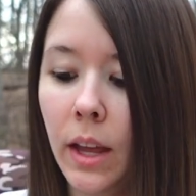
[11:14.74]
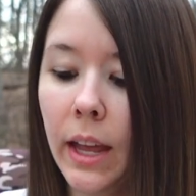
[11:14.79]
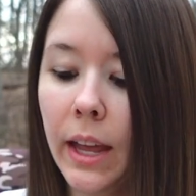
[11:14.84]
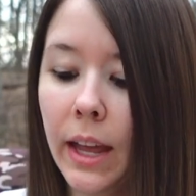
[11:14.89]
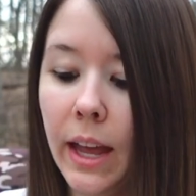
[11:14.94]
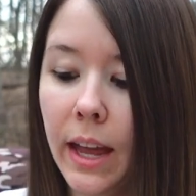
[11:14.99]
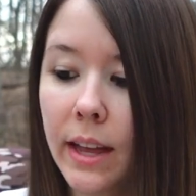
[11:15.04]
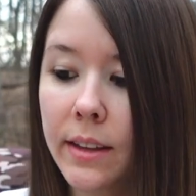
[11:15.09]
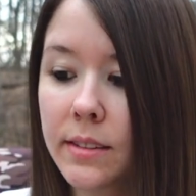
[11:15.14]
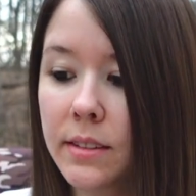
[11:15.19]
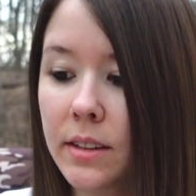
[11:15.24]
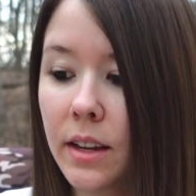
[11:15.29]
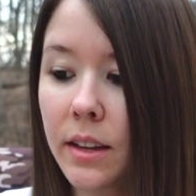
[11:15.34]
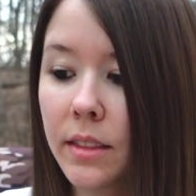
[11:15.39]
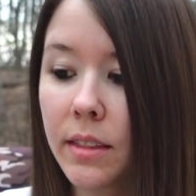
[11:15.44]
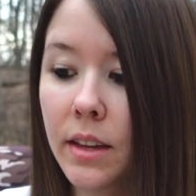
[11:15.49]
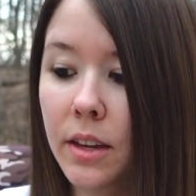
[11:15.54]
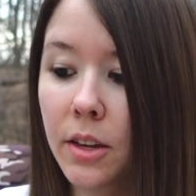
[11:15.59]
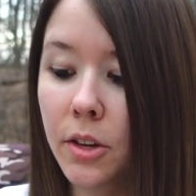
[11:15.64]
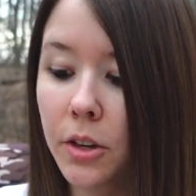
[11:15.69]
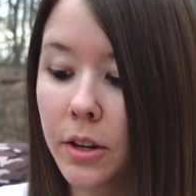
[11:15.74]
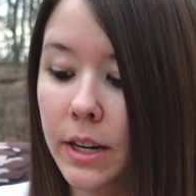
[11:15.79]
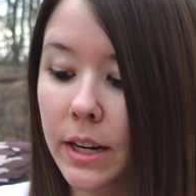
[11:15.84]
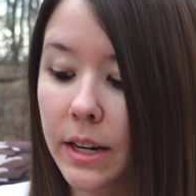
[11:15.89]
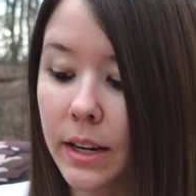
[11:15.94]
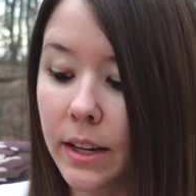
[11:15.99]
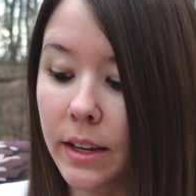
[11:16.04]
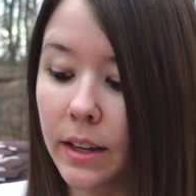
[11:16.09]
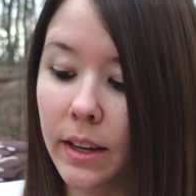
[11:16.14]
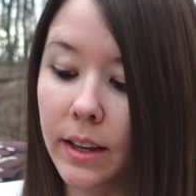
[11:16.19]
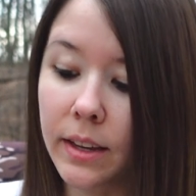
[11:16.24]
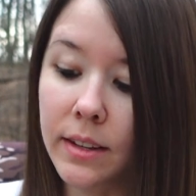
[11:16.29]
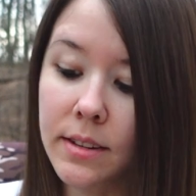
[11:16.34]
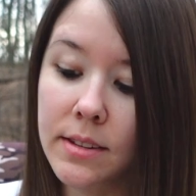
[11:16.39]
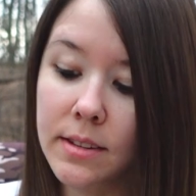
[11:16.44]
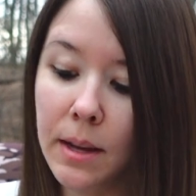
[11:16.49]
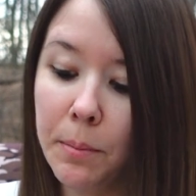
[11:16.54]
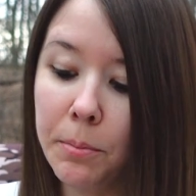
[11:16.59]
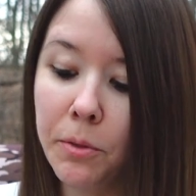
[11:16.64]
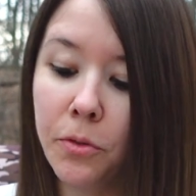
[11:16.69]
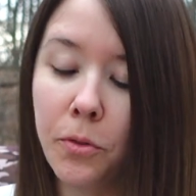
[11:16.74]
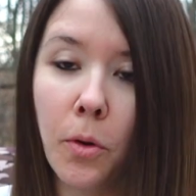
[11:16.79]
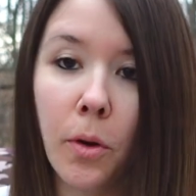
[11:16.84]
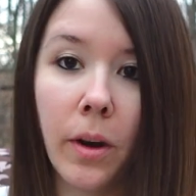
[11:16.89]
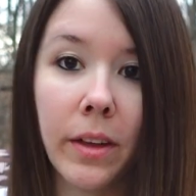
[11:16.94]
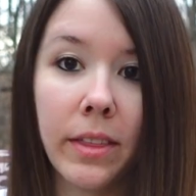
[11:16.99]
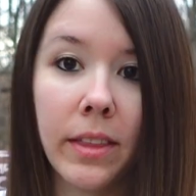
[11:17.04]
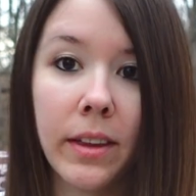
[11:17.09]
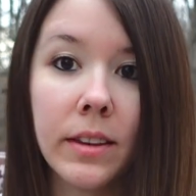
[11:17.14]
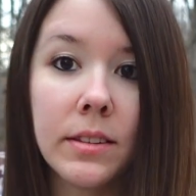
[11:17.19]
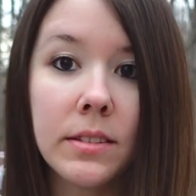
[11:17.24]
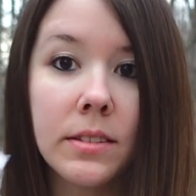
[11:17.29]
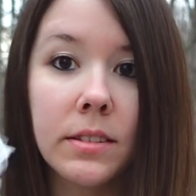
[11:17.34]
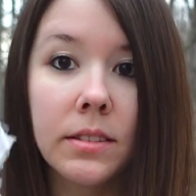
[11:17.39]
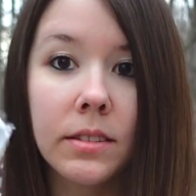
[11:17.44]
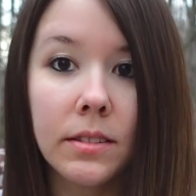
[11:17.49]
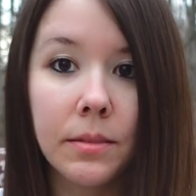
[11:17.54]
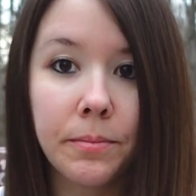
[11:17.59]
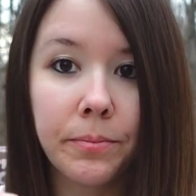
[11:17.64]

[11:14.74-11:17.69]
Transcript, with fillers: It has nothing good in it except for this